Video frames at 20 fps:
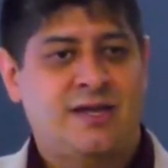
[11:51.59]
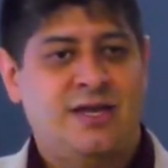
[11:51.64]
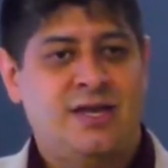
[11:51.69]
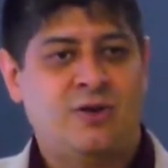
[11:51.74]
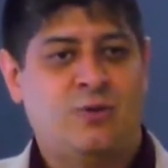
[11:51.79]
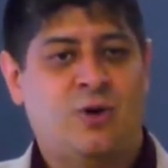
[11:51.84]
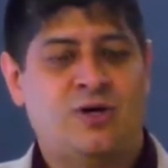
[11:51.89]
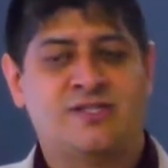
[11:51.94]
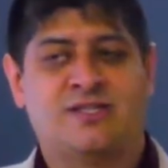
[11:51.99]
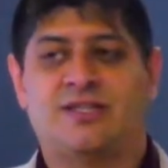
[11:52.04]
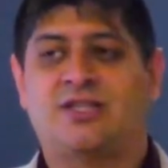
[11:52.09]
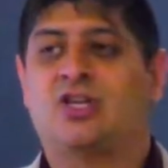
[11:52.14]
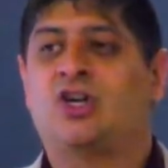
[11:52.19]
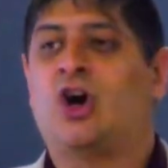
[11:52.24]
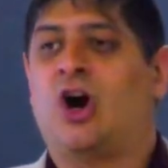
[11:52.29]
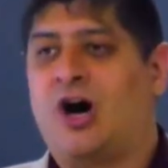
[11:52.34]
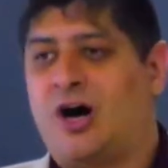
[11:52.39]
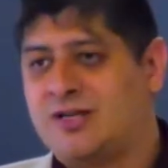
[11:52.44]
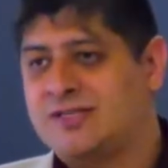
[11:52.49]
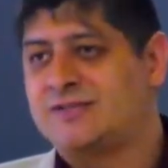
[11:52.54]
It wasn't the
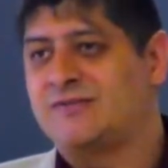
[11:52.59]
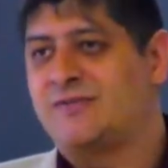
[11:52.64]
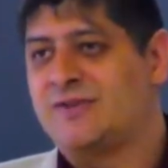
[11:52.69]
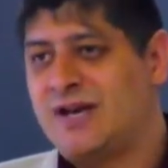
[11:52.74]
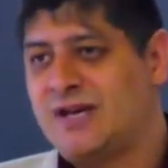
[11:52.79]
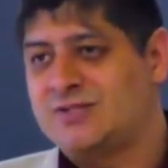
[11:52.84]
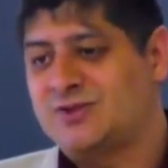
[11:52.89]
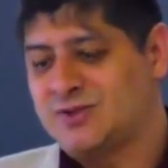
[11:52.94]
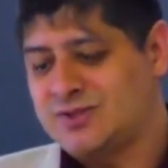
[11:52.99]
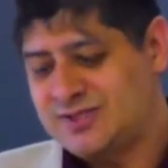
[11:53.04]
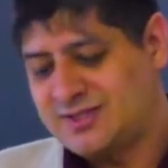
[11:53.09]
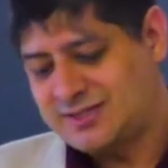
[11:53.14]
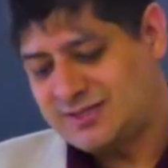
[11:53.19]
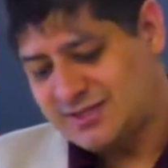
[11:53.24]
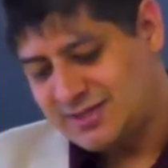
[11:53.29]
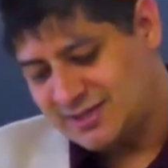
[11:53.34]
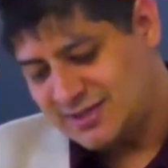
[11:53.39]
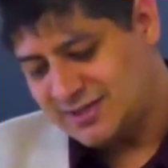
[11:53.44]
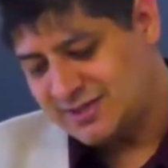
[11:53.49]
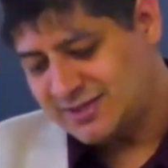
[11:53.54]
cause of Lazarus'
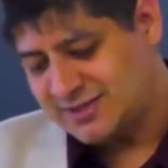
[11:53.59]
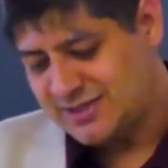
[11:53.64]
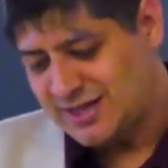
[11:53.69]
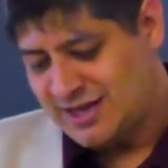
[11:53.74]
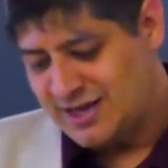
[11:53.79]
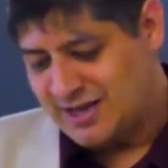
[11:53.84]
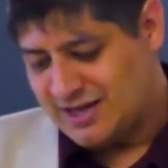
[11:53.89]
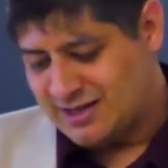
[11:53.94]
sickness.